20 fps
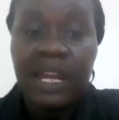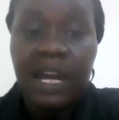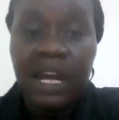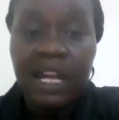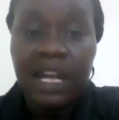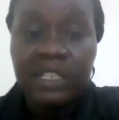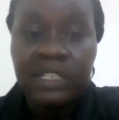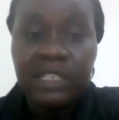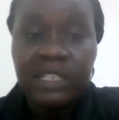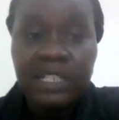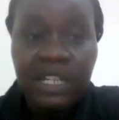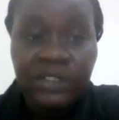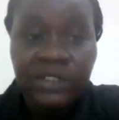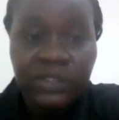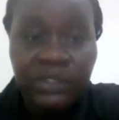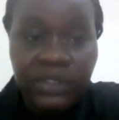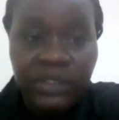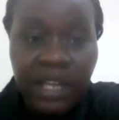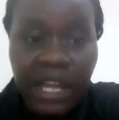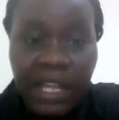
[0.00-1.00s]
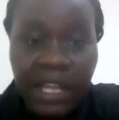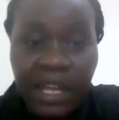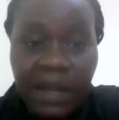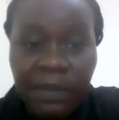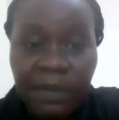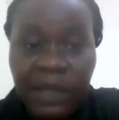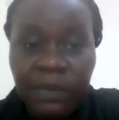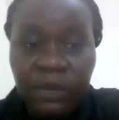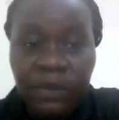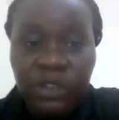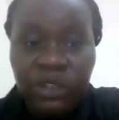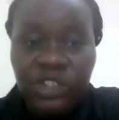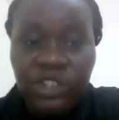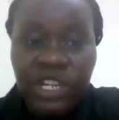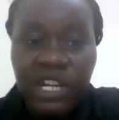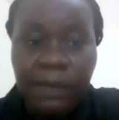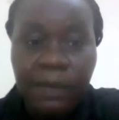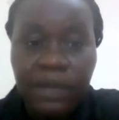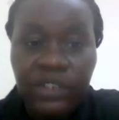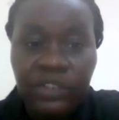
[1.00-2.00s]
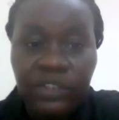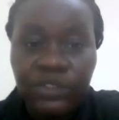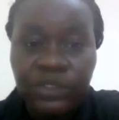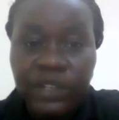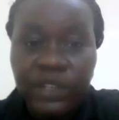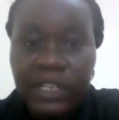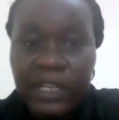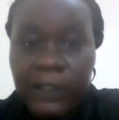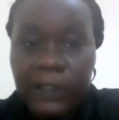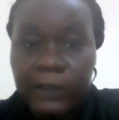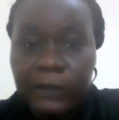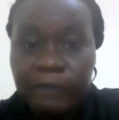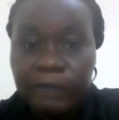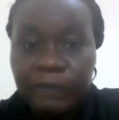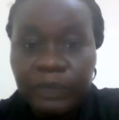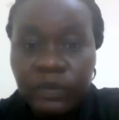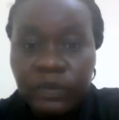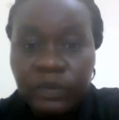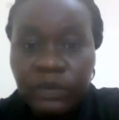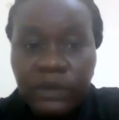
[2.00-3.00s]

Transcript: I had. Yes, I am able to share my screen now.